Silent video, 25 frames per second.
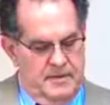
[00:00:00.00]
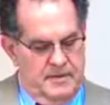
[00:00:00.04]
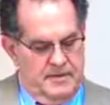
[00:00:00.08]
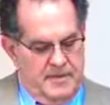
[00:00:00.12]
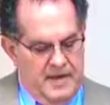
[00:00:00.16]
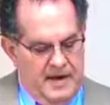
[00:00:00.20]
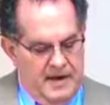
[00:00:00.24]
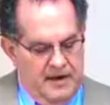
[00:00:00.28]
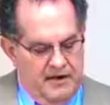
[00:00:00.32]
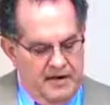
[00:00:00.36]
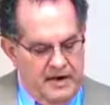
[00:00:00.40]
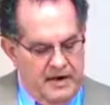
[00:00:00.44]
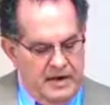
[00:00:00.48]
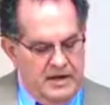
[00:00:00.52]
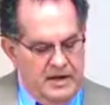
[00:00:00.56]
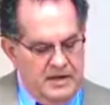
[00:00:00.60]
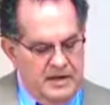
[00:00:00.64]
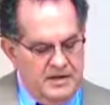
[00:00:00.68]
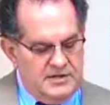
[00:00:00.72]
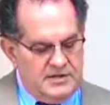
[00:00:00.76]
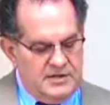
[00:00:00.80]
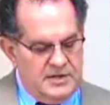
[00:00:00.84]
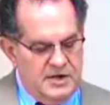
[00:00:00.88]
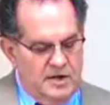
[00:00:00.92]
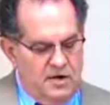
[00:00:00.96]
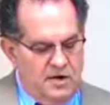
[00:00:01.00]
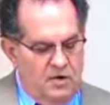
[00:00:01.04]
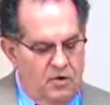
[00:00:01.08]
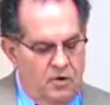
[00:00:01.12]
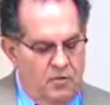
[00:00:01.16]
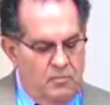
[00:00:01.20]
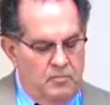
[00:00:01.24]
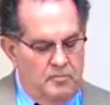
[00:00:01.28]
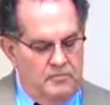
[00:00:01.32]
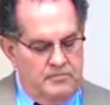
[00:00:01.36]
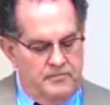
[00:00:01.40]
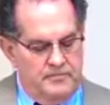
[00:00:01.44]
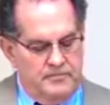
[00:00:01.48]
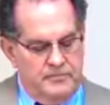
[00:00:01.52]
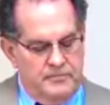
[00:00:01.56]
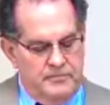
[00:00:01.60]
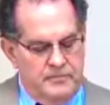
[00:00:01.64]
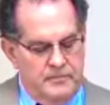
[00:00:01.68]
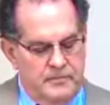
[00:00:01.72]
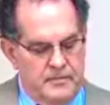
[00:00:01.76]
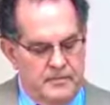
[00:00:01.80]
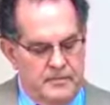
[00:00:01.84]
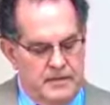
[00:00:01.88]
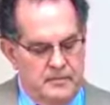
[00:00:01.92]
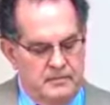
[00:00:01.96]
And therein is their hope.
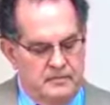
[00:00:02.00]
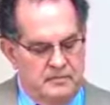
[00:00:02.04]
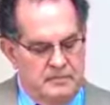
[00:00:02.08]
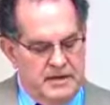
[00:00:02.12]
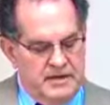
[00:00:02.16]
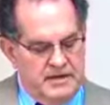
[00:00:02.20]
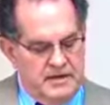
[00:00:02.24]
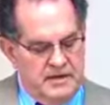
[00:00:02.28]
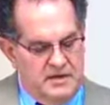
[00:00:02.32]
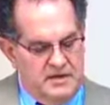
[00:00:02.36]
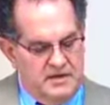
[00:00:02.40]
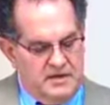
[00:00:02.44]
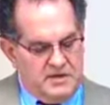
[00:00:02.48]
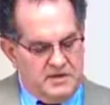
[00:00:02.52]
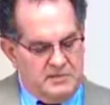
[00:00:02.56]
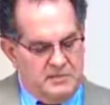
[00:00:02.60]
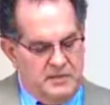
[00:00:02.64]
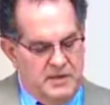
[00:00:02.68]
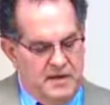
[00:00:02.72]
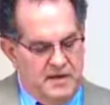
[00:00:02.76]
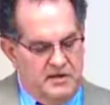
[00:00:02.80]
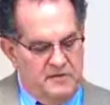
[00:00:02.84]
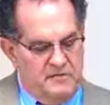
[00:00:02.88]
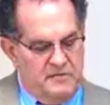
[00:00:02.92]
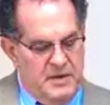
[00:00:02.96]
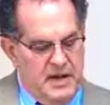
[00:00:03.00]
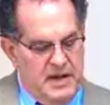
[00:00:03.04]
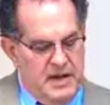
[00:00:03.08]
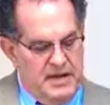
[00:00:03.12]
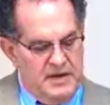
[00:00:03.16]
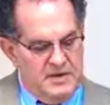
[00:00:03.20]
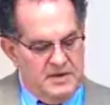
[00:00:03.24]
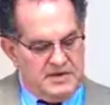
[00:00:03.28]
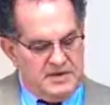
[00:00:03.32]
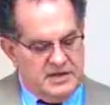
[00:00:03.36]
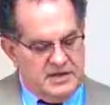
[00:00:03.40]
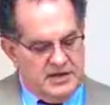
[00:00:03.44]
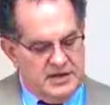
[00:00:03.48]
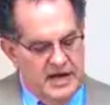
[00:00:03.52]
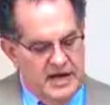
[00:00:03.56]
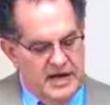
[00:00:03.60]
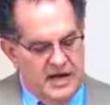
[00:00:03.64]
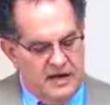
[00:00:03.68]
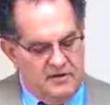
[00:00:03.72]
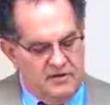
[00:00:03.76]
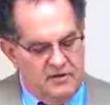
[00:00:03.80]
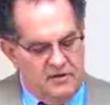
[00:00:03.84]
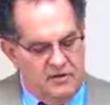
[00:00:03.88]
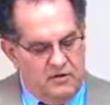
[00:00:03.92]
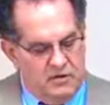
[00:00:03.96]
But the spirit of man is the
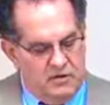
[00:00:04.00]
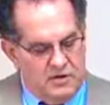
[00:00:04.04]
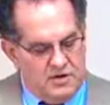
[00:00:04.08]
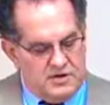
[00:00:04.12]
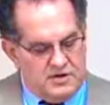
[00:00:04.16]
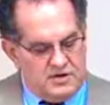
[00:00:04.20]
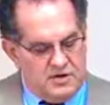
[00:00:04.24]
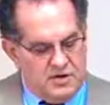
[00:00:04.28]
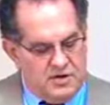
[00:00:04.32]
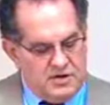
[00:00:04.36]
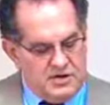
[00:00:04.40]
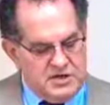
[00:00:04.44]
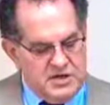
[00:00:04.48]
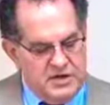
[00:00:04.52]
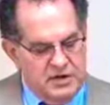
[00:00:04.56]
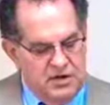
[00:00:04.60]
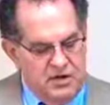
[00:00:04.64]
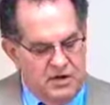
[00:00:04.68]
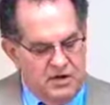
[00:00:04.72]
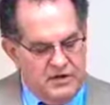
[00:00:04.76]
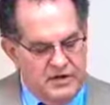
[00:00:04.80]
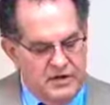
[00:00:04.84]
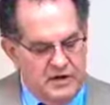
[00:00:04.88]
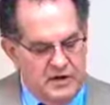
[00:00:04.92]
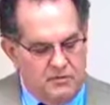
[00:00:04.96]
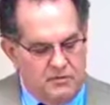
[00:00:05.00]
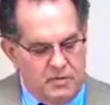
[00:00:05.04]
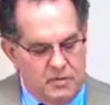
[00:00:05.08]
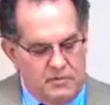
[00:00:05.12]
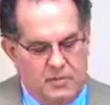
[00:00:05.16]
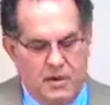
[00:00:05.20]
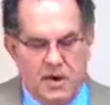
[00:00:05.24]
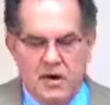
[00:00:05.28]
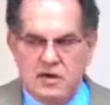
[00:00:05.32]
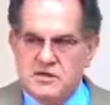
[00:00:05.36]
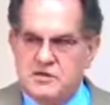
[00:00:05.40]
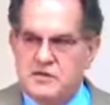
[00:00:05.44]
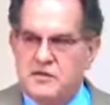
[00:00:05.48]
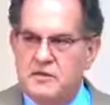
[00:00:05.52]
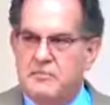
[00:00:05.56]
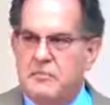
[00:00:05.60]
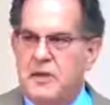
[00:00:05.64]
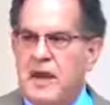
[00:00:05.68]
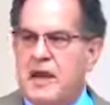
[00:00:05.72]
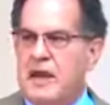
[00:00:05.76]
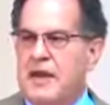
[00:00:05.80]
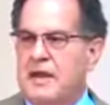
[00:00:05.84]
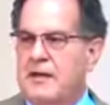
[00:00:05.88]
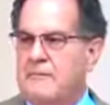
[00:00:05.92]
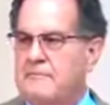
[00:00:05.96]
candle, Lord, searching all the inward parts of the
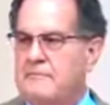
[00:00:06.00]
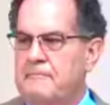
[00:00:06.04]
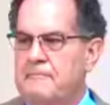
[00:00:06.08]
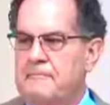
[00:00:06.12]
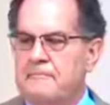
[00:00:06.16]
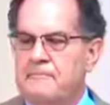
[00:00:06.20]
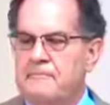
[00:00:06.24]
belly.